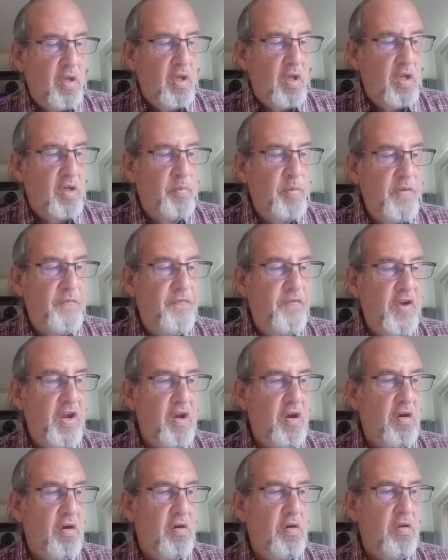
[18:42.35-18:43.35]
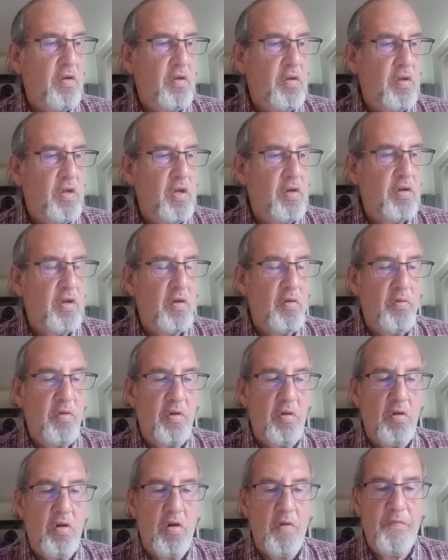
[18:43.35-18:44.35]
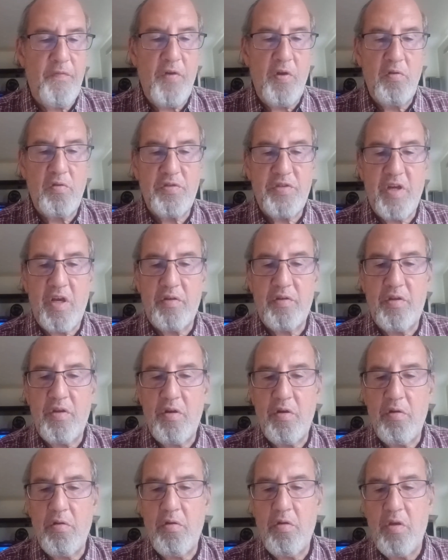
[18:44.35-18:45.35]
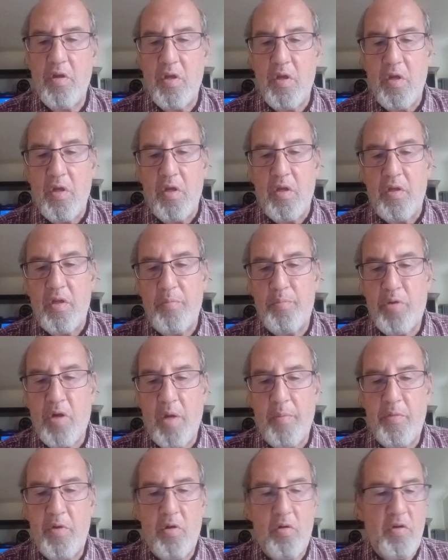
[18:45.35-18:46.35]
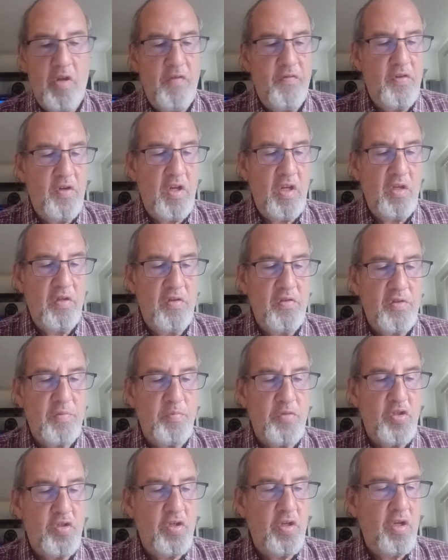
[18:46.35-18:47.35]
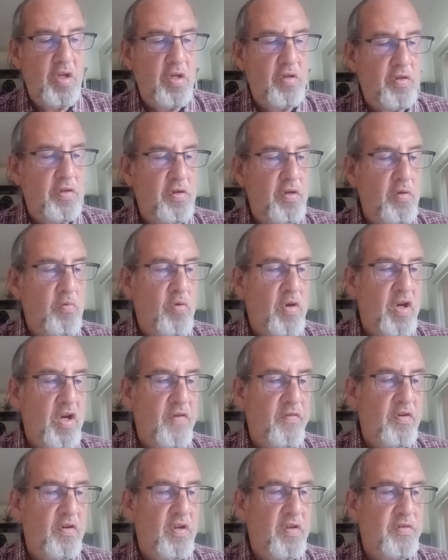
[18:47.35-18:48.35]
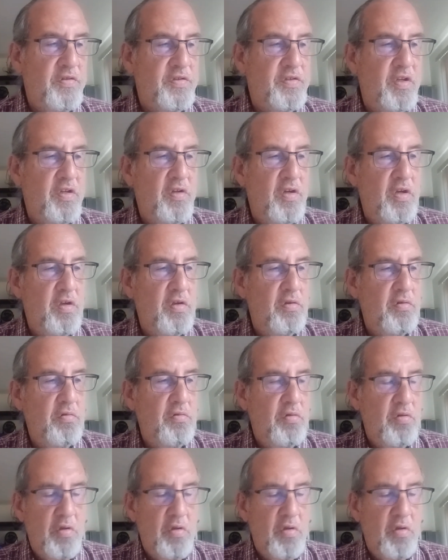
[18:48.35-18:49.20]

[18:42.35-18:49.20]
and to be fair, you know, there are folks out there, they probably don't even need this machine to do whatever it is they do.